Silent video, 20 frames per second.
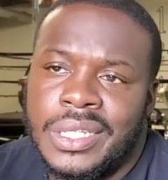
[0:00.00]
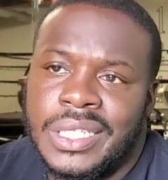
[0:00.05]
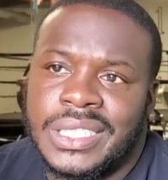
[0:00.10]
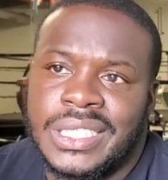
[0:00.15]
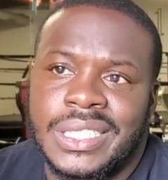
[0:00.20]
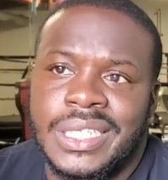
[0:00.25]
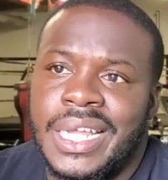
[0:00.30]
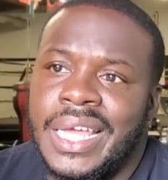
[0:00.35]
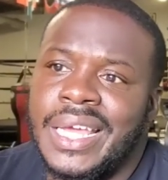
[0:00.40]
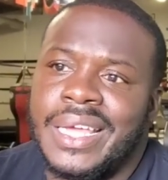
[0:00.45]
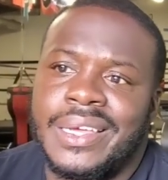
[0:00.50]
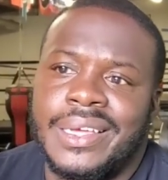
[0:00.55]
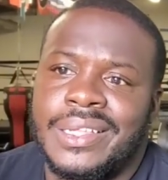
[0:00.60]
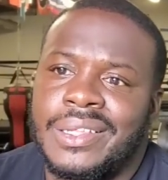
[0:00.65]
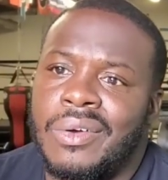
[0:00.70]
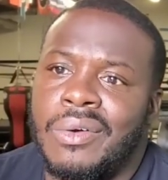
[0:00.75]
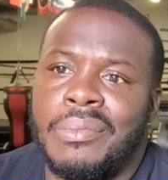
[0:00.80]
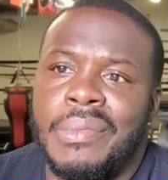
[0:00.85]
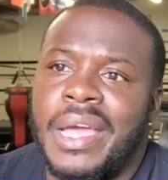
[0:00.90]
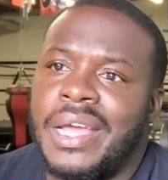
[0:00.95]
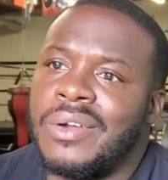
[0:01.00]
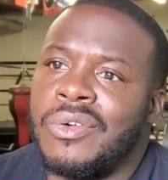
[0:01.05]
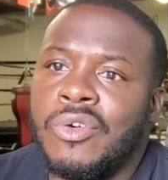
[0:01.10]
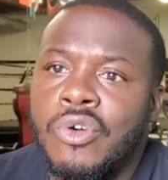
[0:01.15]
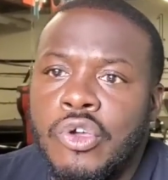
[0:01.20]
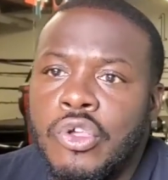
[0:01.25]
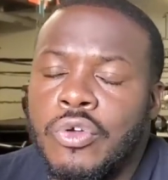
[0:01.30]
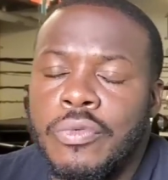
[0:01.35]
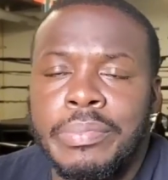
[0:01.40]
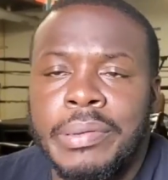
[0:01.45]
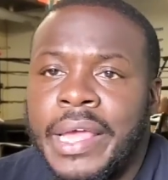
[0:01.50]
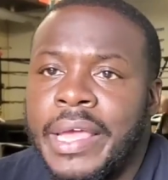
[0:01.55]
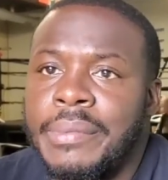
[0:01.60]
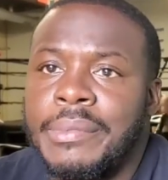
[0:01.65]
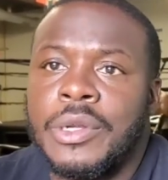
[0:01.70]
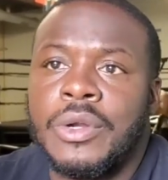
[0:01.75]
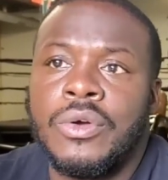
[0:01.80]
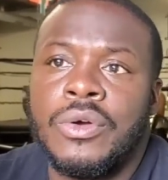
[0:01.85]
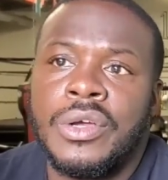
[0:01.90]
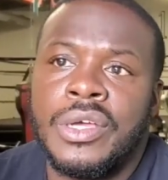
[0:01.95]
this and that. It don't matter who you
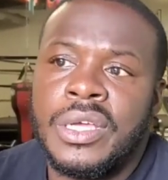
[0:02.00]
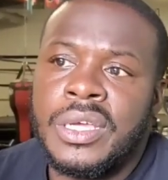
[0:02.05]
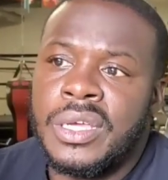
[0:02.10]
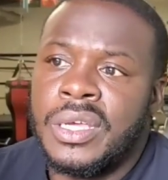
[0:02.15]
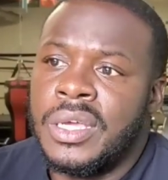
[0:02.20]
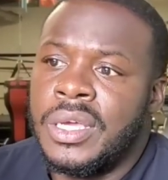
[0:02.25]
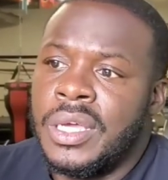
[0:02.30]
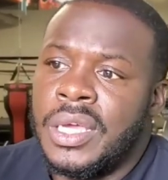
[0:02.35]
blame it on,